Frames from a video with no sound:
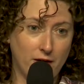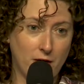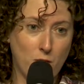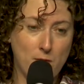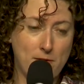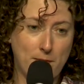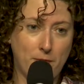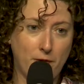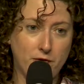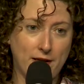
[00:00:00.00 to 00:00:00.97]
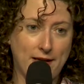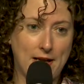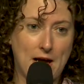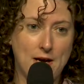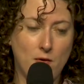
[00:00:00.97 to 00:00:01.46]
There were people who just
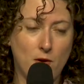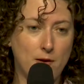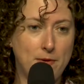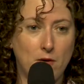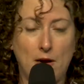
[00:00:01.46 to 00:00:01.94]
said, I don't want to be